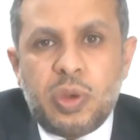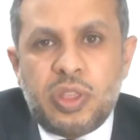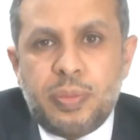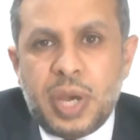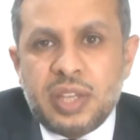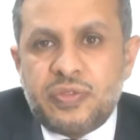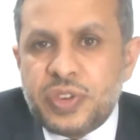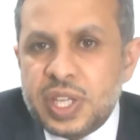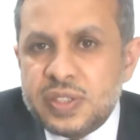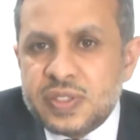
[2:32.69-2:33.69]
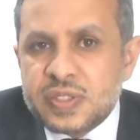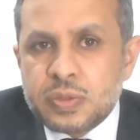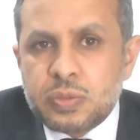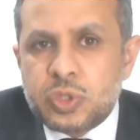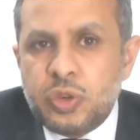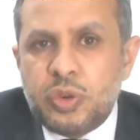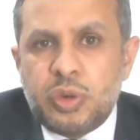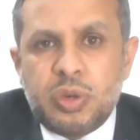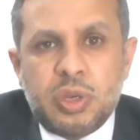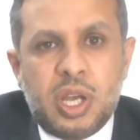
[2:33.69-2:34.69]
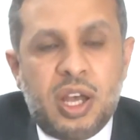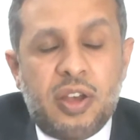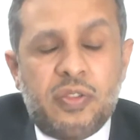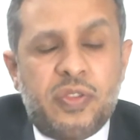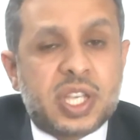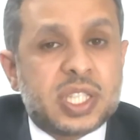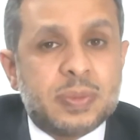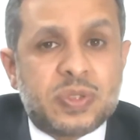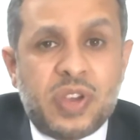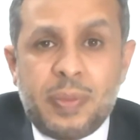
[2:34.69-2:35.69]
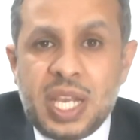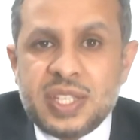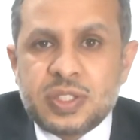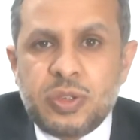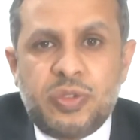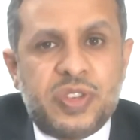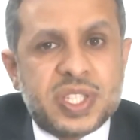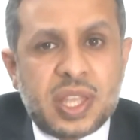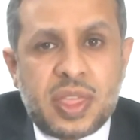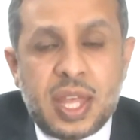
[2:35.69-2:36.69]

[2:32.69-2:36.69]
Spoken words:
with my friends to victims' families to visit